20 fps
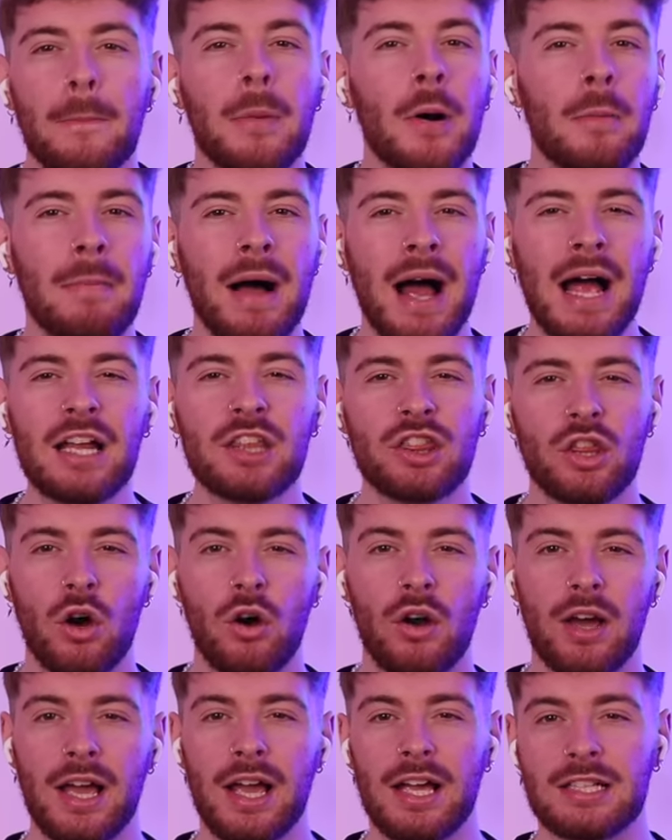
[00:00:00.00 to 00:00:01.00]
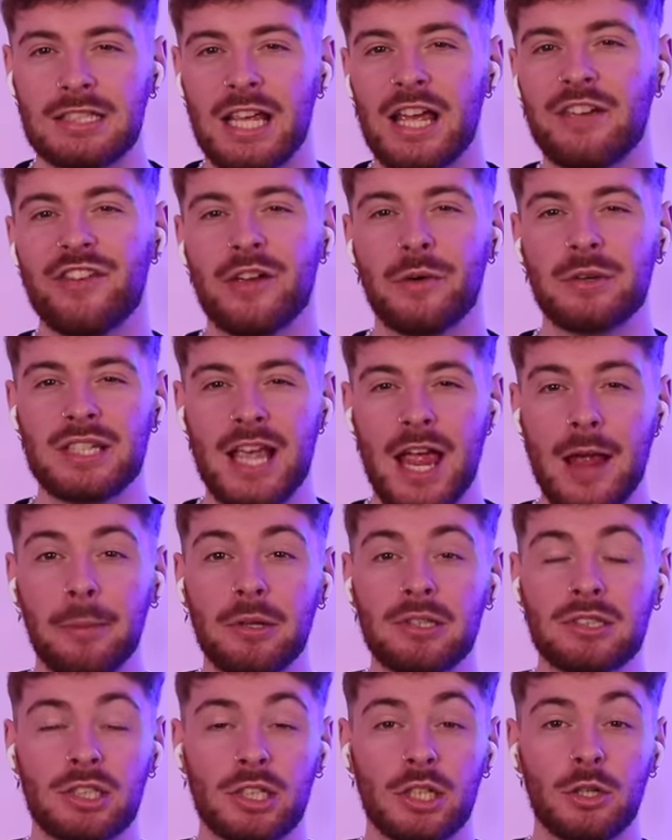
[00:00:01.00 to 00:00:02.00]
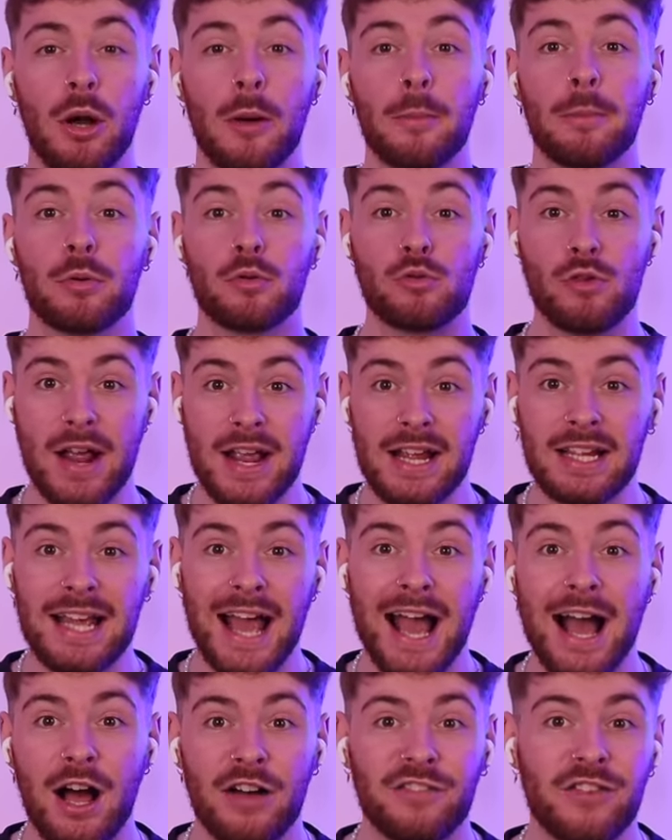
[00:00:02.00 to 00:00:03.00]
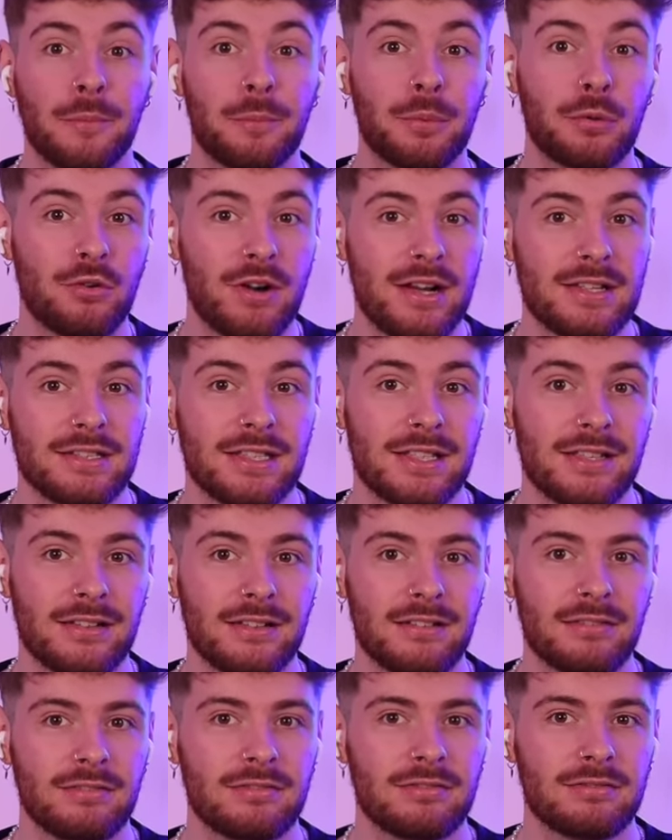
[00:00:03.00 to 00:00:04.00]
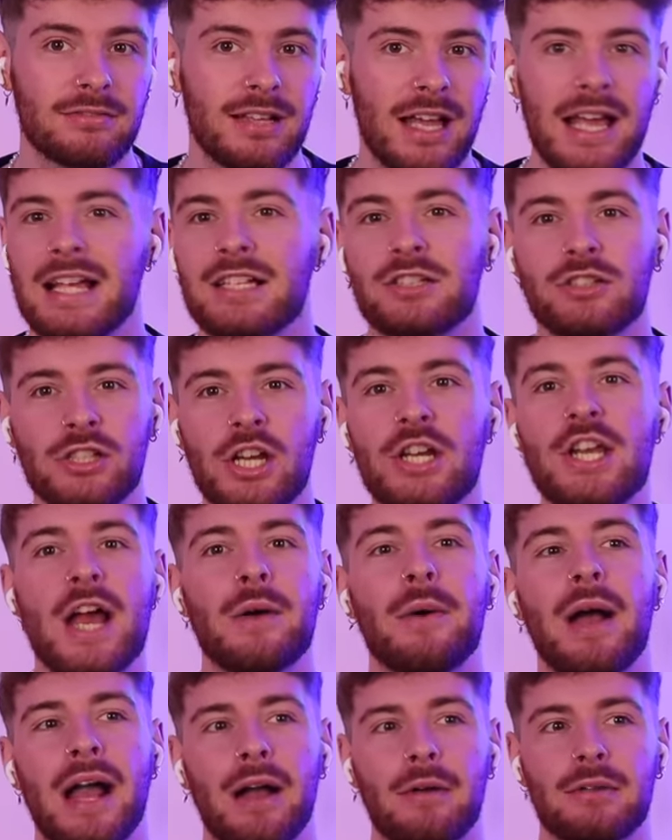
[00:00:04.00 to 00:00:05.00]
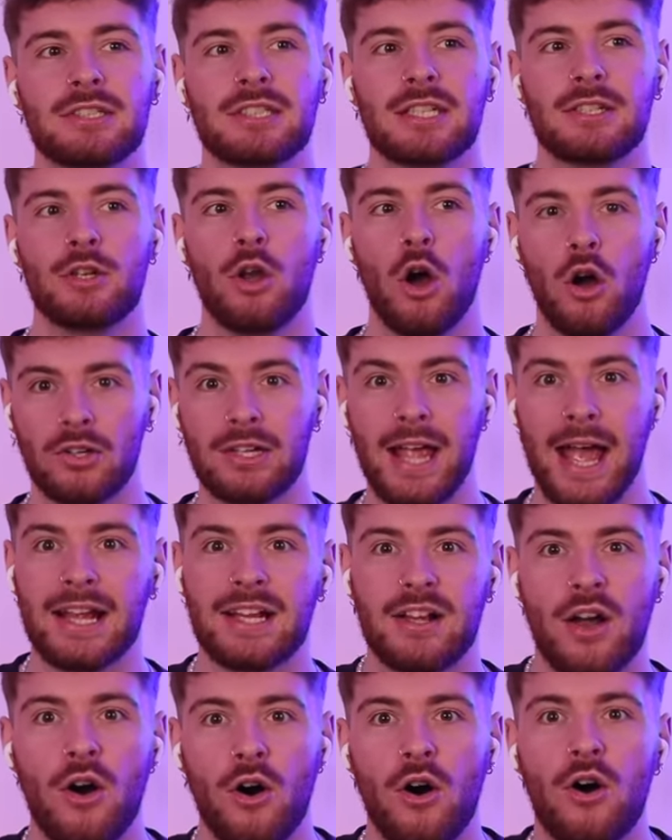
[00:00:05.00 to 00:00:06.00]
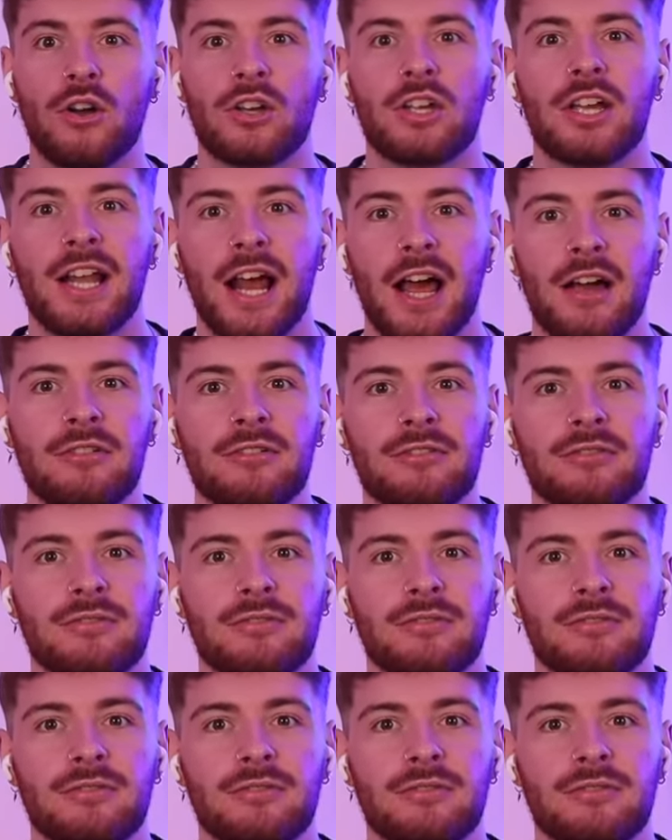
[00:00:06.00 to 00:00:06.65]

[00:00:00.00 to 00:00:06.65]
But my thought is, if he was able to break out of a prison, he's going to know how to not get caught, you know?